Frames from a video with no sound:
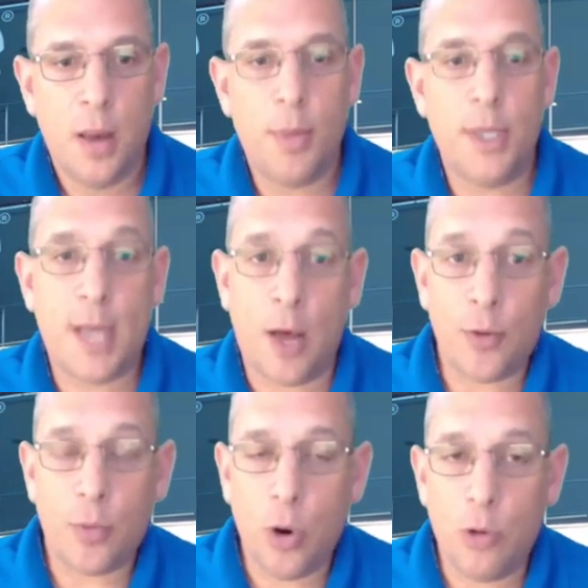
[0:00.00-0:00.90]
But down
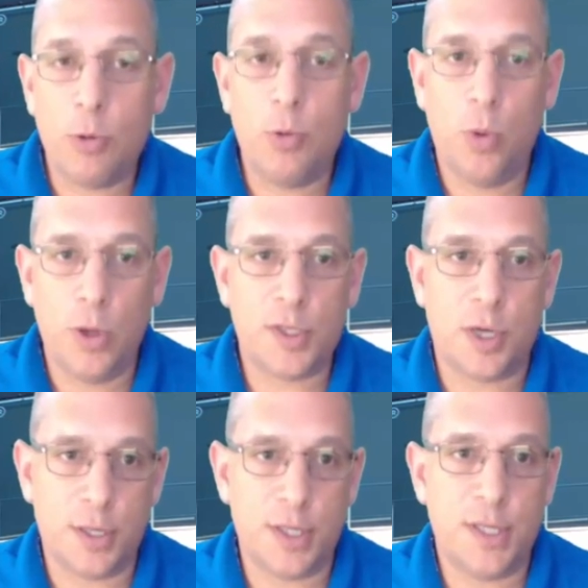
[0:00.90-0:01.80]
the road, we will
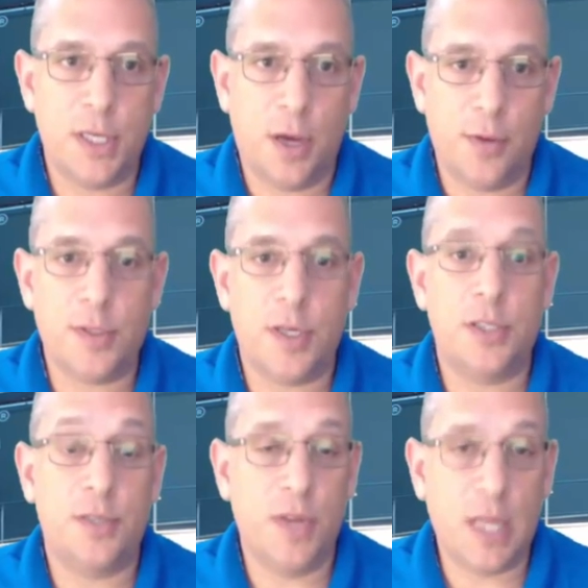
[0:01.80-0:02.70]
start to see others
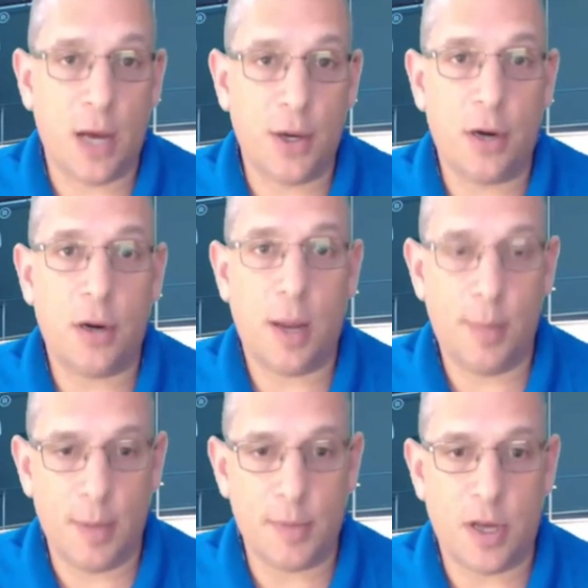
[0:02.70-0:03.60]
such as vCloud Air, I
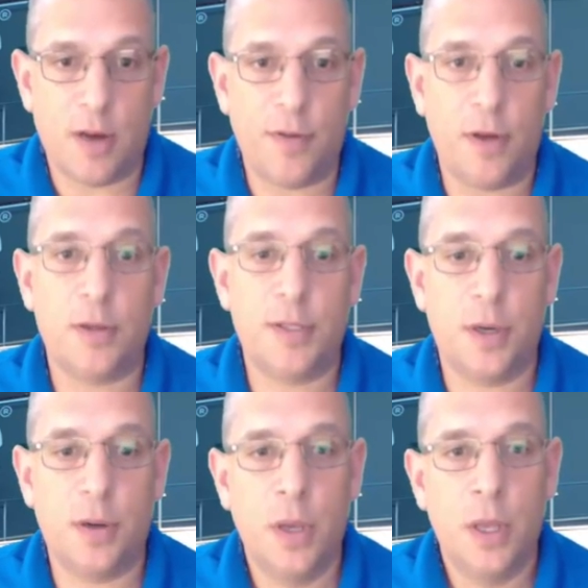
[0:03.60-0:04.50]
B M SoftLayer.
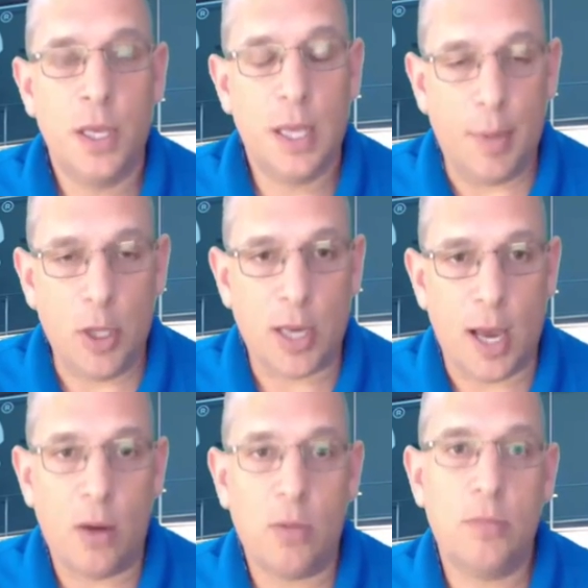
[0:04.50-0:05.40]
So keep a
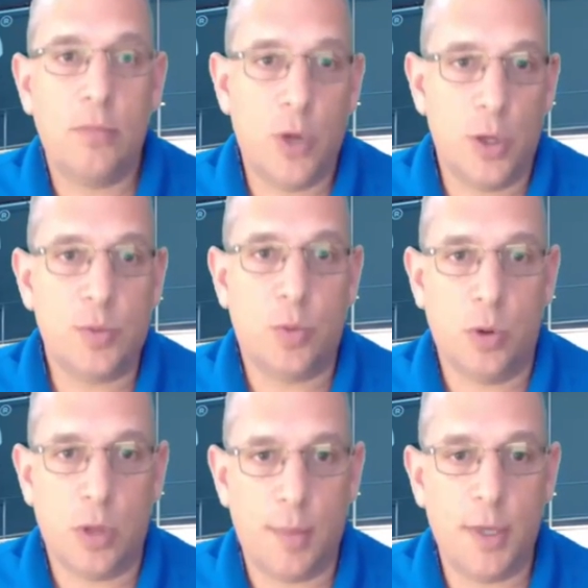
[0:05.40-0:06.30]
lookout. Those
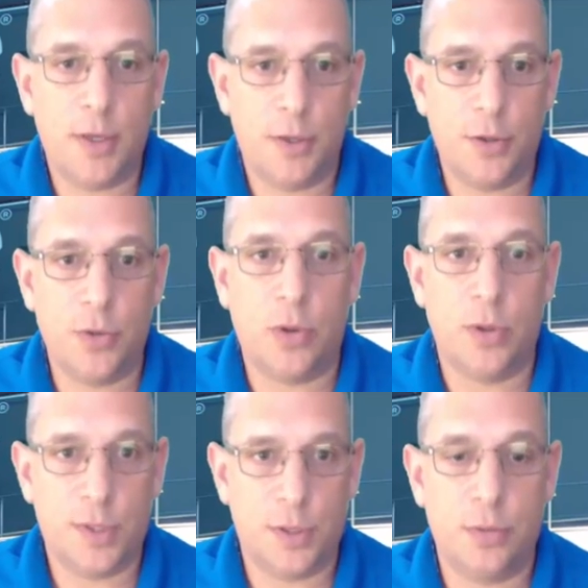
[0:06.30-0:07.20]
will come into the tool
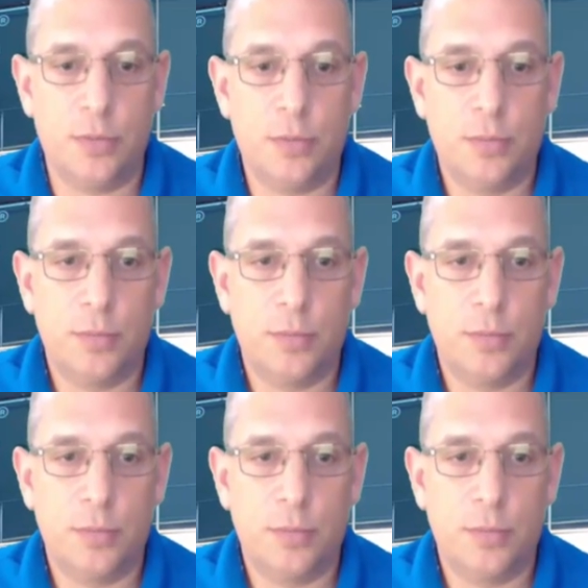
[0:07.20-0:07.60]
soon.